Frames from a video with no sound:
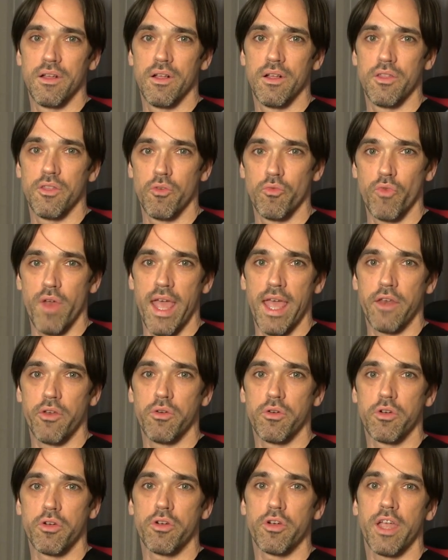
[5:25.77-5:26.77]
the Randall
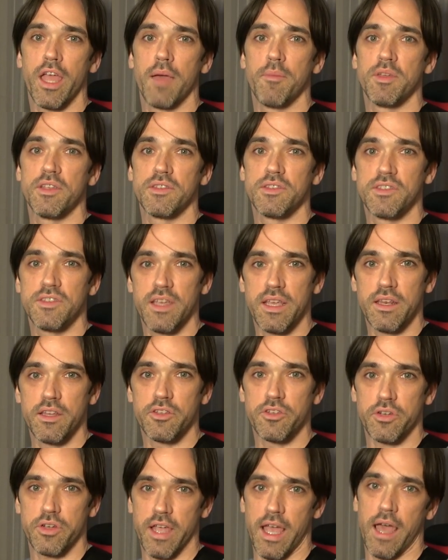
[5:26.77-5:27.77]
Kirk Hammett
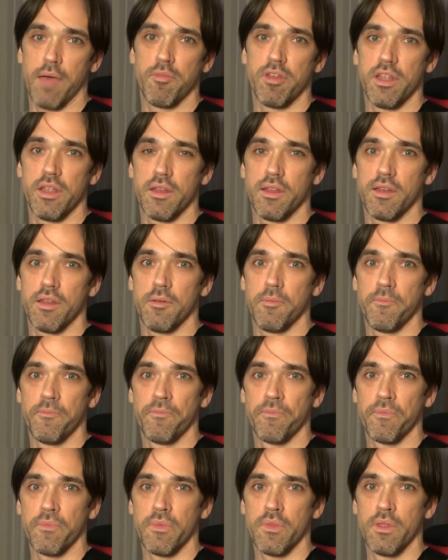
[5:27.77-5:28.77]
signature cabinet in it.
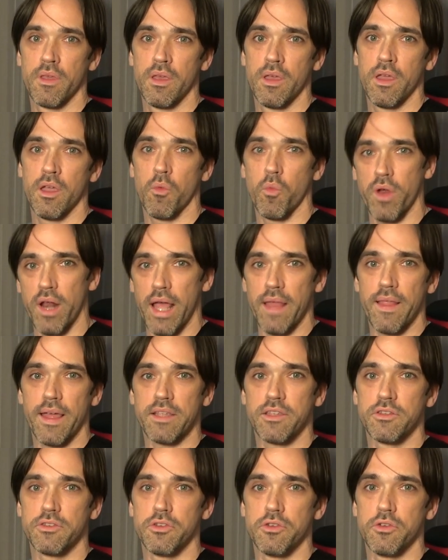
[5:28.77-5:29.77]
What I like
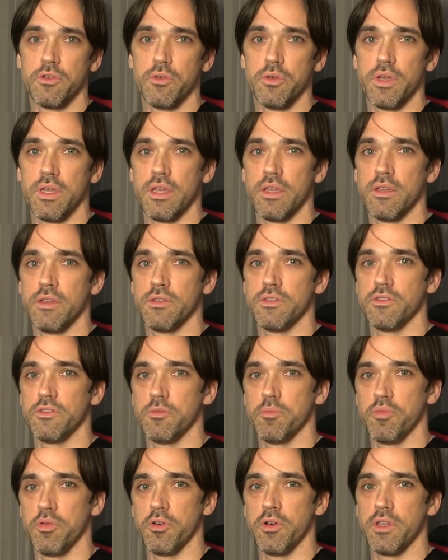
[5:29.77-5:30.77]
to do is to
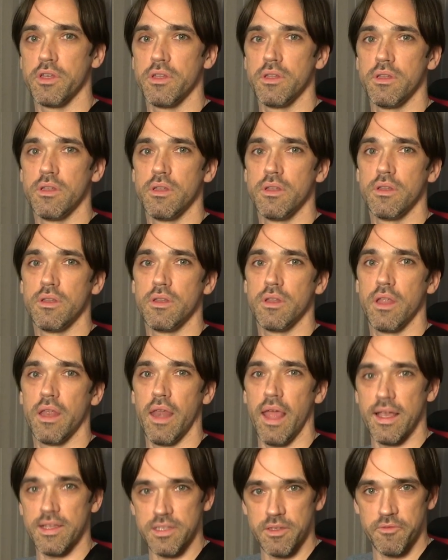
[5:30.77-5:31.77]
put an
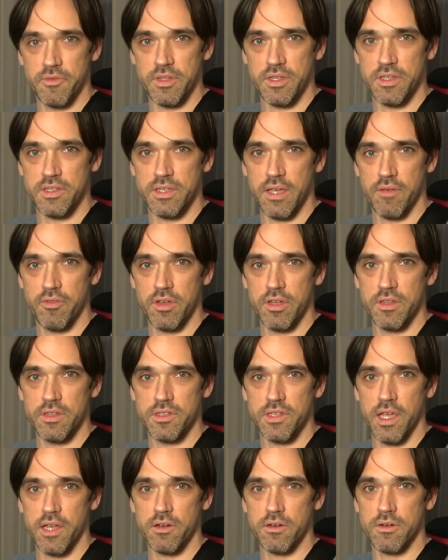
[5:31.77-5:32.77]
SM57 in the
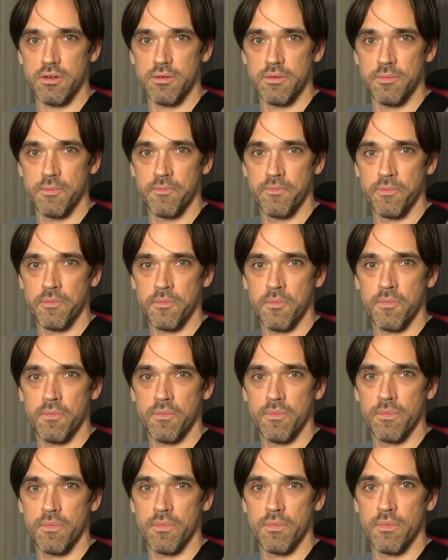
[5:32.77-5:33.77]
center
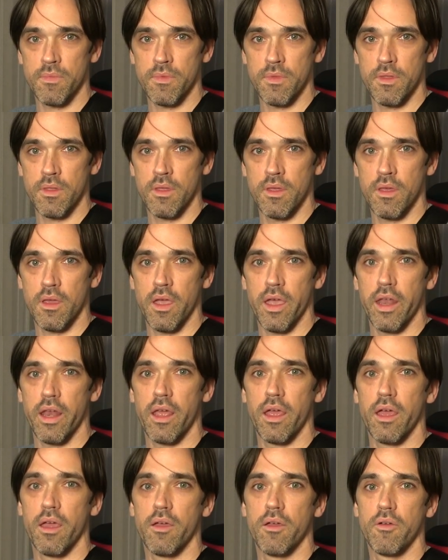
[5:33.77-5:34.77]
and
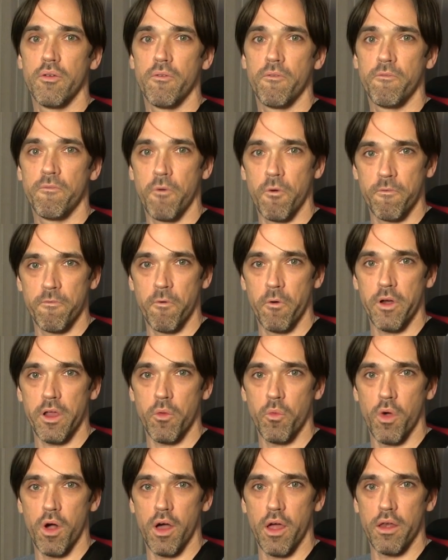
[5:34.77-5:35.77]
a
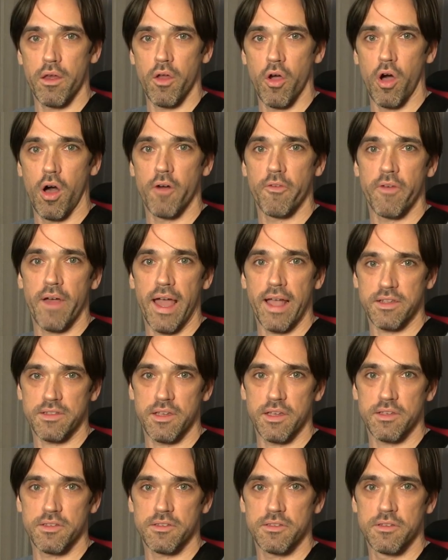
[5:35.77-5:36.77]
441 off
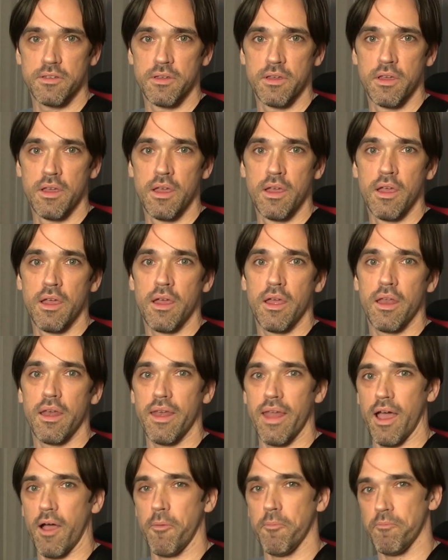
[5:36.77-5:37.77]
axis.
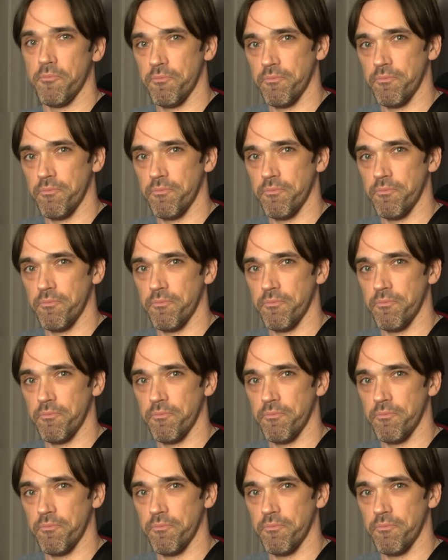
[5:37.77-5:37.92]
Now,